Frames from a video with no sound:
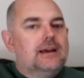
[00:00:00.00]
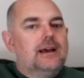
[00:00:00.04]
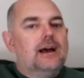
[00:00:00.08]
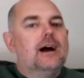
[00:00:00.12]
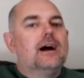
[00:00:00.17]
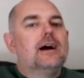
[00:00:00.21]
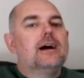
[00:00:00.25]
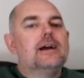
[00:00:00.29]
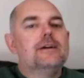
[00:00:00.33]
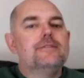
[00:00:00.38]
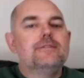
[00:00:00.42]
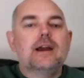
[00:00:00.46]

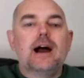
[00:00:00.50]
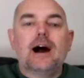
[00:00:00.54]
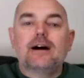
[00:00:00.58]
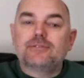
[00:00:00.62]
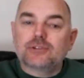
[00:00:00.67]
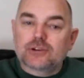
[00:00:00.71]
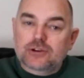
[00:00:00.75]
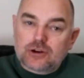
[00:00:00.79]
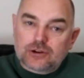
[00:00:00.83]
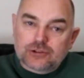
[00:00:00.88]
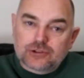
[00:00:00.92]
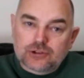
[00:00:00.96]
Uh, if you haven't
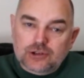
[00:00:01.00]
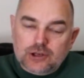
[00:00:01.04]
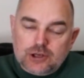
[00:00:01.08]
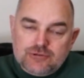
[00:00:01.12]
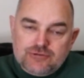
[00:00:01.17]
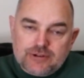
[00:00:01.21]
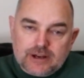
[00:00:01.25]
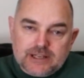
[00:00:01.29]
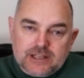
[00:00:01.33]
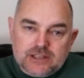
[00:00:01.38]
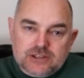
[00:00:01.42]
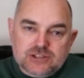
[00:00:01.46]
got
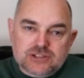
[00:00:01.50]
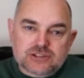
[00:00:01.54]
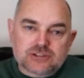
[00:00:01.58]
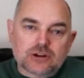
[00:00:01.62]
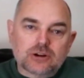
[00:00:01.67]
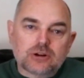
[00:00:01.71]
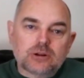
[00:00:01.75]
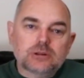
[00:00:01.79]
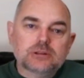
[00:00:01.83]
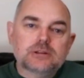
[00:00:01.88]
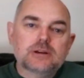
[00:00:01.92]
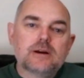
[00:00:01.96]
Node-RED
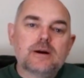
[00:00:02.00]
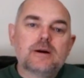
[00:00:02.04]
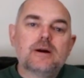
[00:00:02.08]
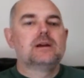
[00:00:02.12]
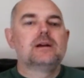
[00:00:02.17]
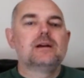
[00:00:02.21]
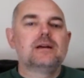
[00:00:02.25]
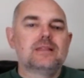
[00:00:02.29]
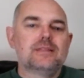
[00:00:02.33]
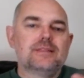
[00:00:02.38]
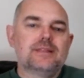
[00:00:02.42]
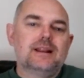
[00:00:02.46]
installed,
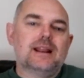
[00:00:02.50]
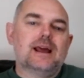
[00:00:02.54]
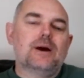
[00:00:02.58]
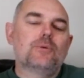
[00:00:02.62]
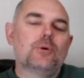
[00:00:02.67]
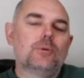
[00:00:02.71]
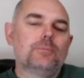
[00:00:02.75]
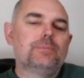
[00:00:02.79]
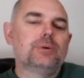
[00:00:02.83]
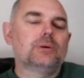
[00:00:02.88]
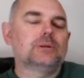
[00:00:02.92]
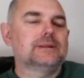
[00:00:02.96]
then I
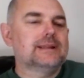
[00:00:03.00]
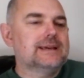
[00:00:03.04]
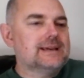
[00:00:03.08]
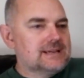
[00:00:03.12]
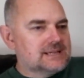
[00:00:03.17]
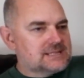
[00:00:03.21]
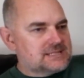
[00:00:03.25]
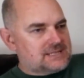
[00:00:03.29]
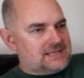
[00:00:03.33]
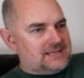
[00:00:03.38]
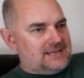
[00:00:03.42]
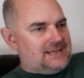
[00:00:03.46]
will put
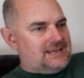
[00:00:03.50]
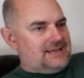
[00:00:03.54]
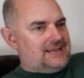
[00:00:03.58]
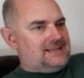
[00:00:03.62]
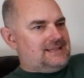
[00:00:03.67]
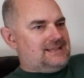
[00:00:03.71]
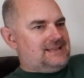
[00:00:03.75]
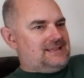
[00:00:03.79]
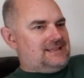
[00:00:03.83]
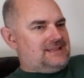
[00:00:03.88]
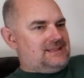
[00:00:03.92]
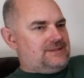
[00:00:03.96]
links
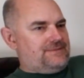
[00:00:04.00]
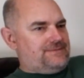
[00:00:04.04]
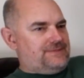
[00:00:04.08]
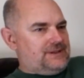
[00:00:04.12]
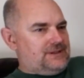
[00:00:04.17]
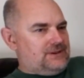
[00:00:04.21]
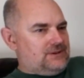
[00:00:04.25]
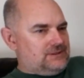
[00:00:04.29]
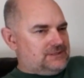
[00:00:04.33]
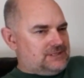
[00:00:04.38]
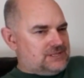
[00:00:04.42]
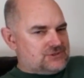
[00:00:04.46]
in the
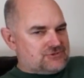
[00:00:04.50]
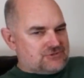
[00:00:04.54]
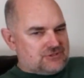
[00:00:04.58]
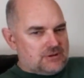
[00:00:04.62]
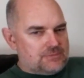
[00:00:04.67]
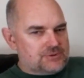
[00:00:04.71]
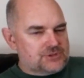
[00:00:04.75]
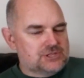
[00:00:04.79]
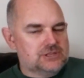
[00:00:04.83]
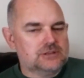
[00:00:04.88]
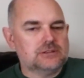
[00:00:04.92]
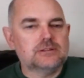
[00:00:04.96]
video
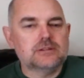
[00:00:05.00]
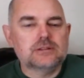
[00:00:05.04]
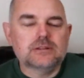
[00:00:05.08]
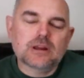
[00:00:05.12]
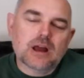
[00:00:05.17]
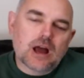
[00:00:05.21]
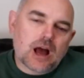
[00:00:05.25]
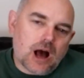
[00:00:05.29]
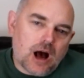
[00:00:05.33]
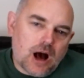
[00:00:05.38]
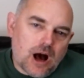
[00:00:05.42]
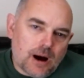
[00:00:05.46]
description
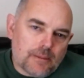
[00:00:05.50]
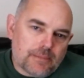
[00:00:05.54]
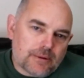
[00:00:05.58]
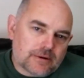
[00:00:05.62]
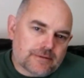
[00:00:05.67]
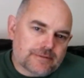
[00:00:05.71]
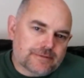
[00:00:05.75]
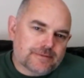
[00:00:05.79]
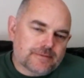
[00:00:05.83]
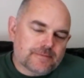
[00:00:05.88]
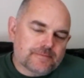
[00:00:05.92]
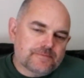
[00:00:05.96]

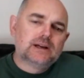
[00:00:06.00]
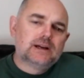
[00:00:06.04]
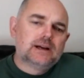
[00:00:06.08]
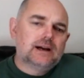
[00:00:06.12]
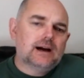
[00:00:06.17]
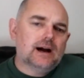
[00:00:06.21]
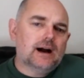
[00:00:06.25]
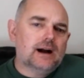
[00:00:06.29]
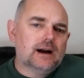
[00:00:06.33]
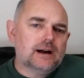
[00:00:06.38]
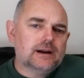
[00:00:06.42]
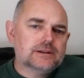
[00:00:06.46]
above
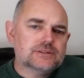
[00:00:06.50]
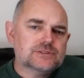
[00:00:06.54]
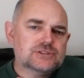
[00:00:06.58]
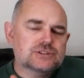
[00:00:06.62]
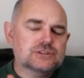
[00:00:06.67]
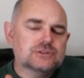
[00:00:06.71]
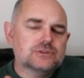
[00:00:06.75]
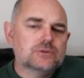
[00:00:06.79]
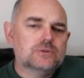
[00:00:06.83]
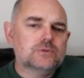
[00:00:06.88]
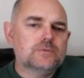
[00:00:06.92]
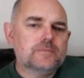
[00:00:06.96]
uh,
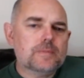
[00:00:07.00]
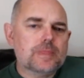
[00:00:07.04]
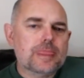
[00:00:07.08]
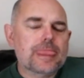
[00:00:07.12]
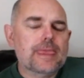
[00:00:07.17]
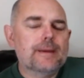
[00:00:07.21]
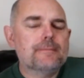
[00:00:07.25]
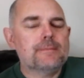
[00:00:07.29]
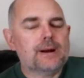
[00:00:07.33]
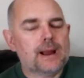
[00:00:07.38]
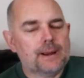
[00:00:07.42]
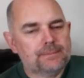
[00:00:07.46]
to
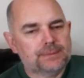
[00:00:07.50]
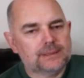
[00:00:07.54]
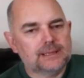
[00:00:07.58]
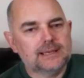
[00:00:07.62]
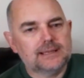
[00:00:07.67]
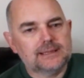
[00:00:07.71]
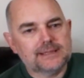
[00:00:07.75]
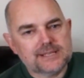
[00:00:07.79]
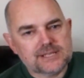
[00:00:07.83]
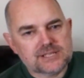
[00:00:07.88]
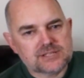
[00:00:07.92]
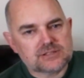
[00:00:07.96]
my
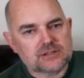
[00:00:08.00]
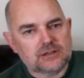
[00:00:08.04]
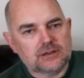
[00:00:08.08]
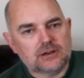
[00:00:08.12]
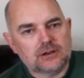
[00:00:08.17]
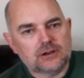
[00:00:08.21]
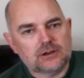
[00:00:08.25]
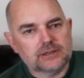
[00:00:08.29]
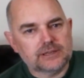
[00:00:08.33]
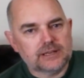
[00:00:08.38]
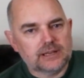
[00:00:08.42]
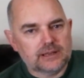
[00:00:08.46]
playlist
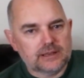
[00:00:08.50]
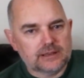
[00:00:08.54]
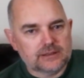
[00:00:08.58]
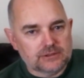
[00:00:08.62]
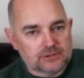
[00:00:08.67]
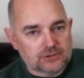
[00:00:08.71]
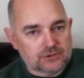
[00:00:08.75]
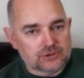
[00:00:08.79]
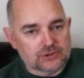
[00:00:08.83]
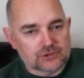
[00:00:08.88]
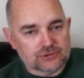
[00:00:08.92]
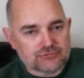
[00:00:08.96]
on
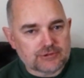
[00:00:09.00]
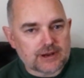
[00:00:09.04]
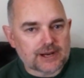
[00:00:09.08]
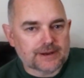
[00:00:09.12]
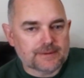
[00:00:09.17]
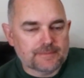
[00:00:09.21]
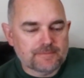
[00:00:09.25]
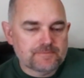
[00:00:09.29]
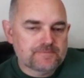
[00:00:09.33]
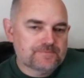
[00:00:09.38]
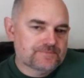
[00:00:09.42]
Node-RED,